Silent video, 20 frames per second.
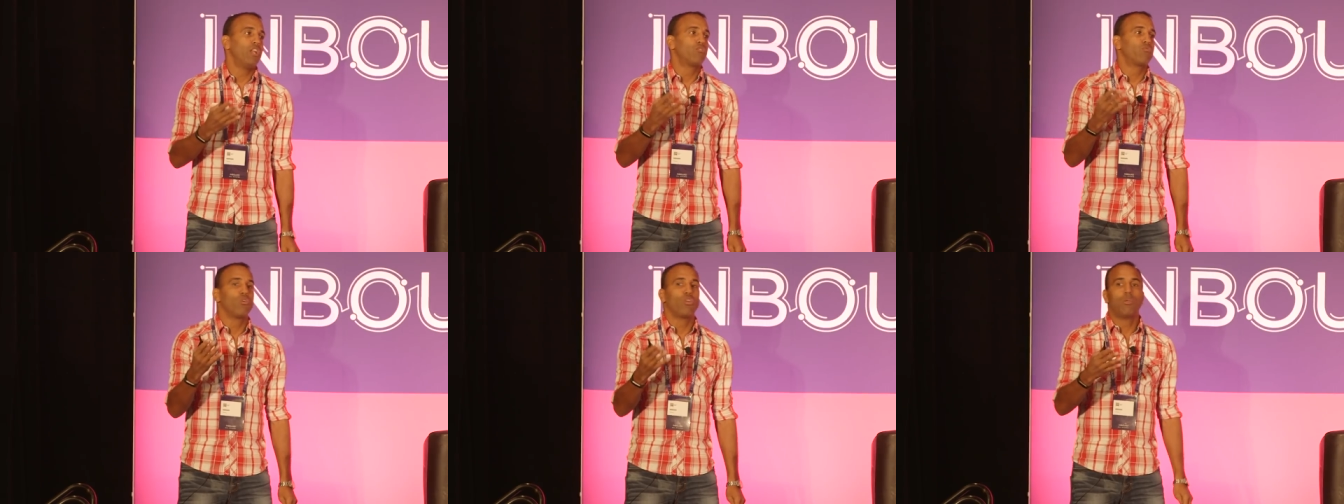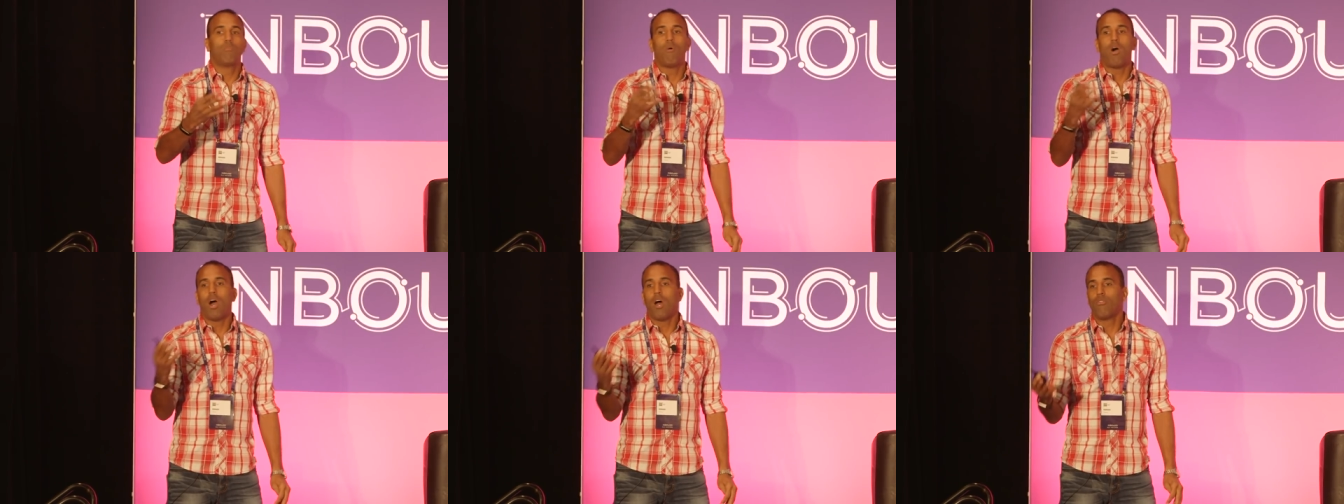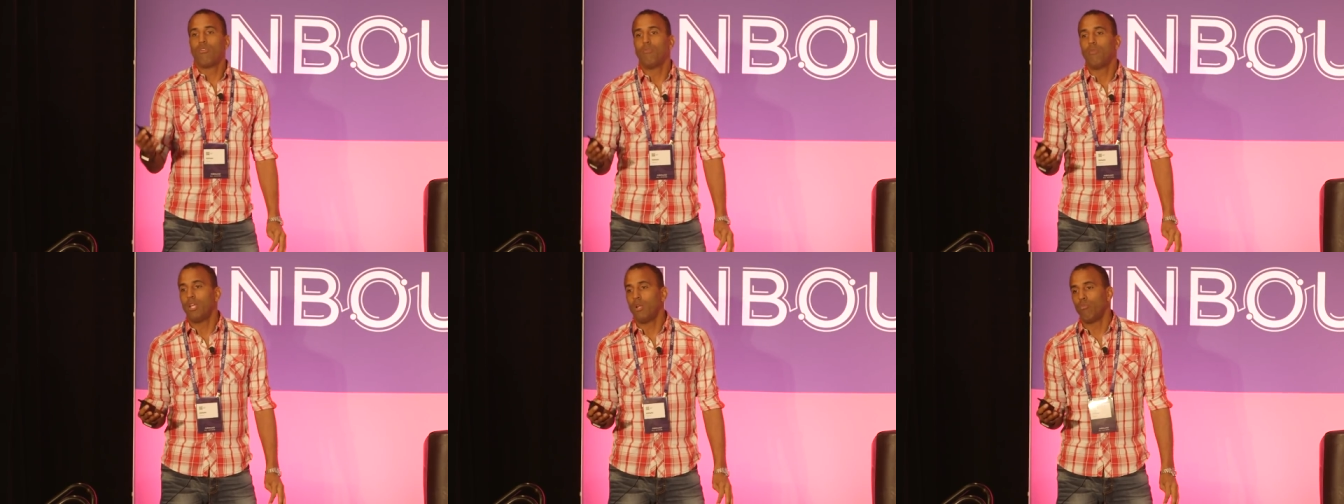and it's really
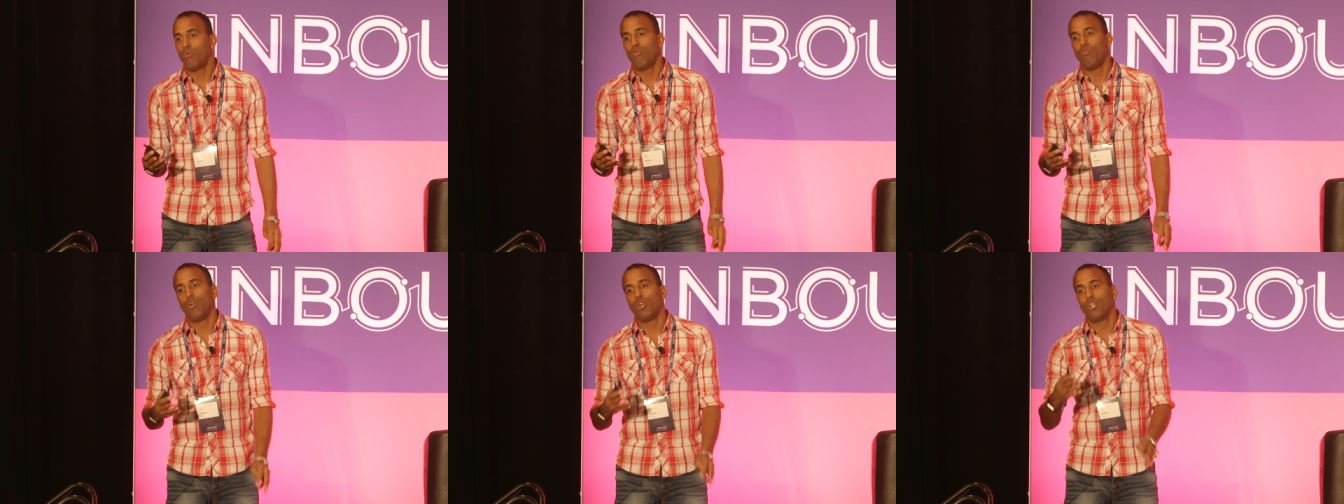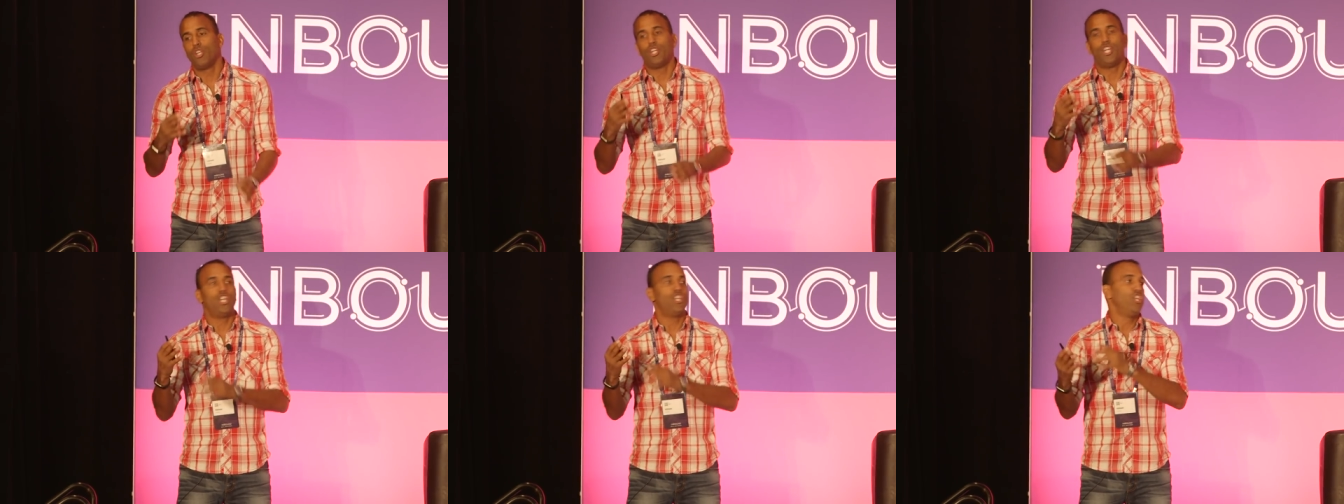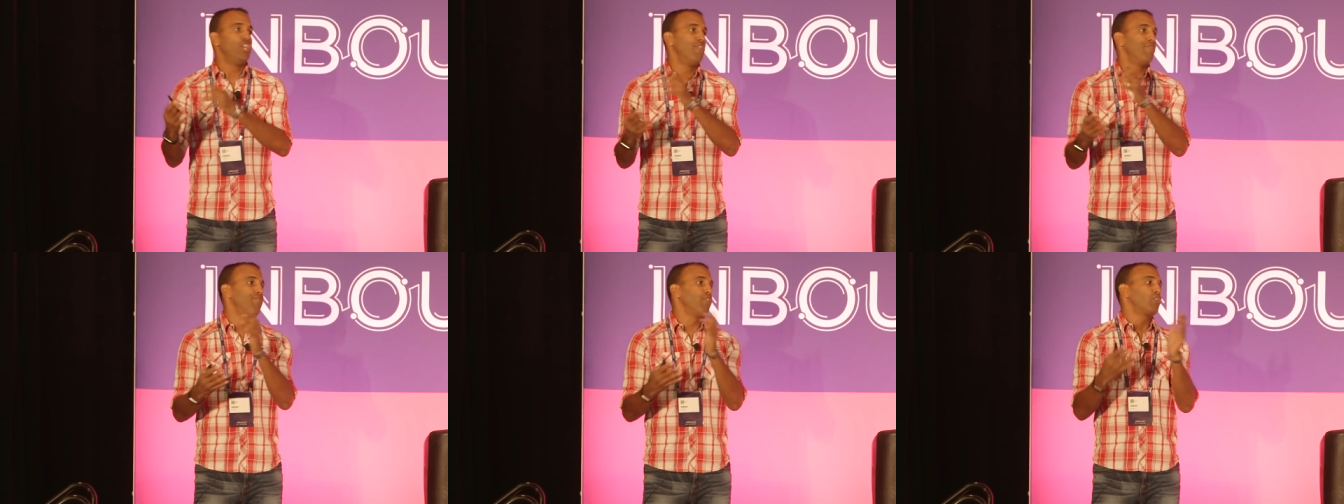bothering me, and we really need
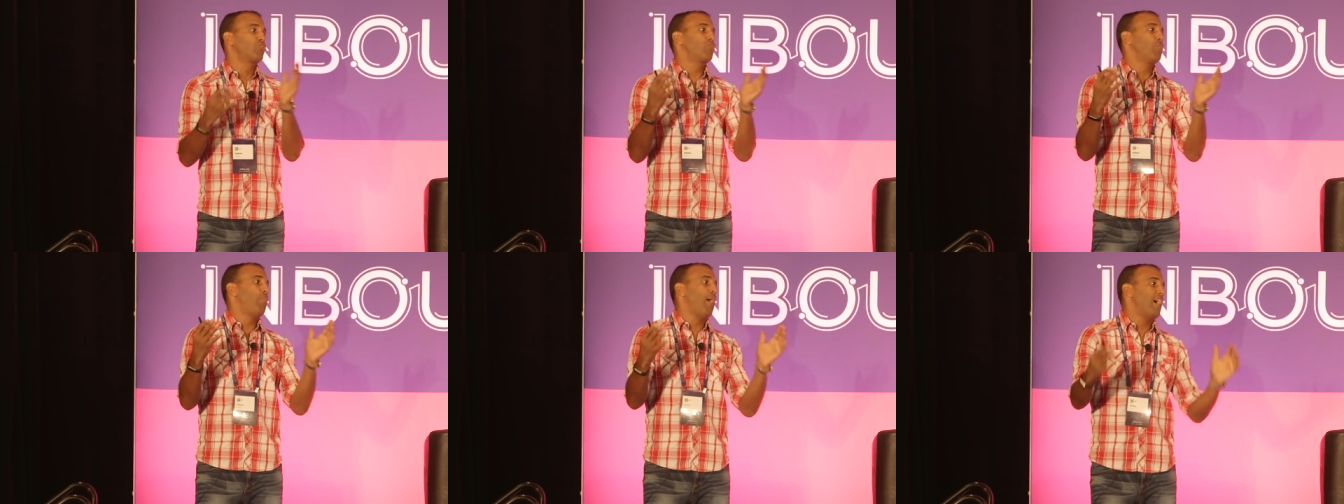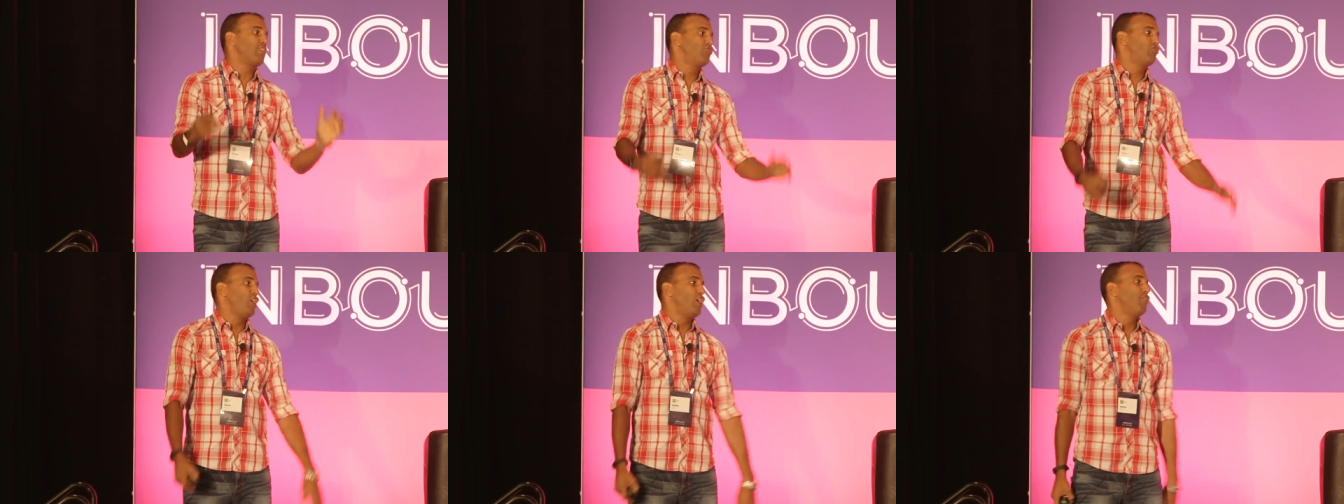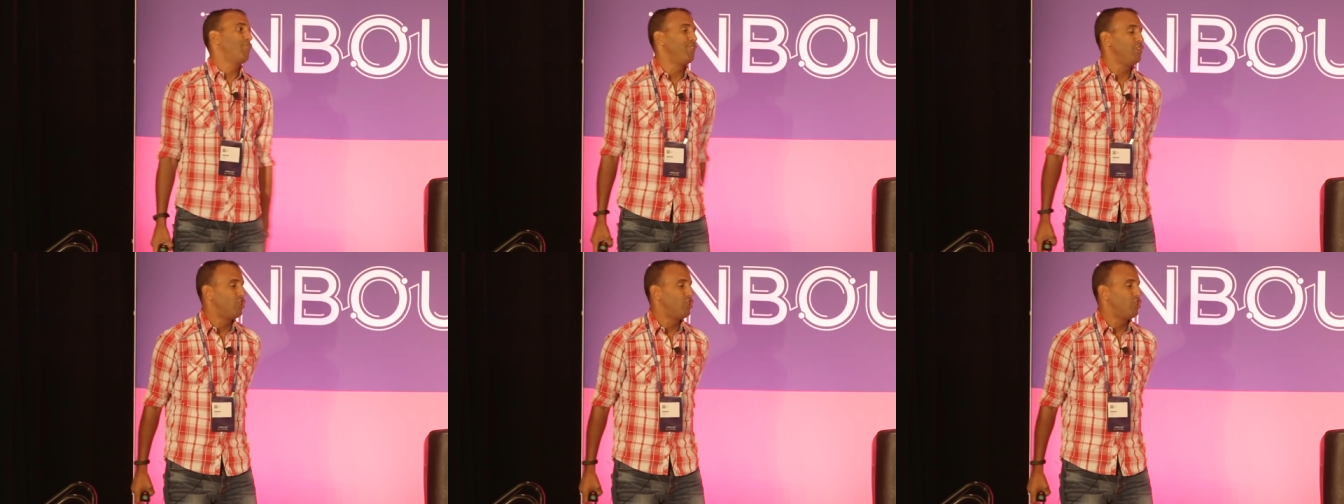the influx capacitator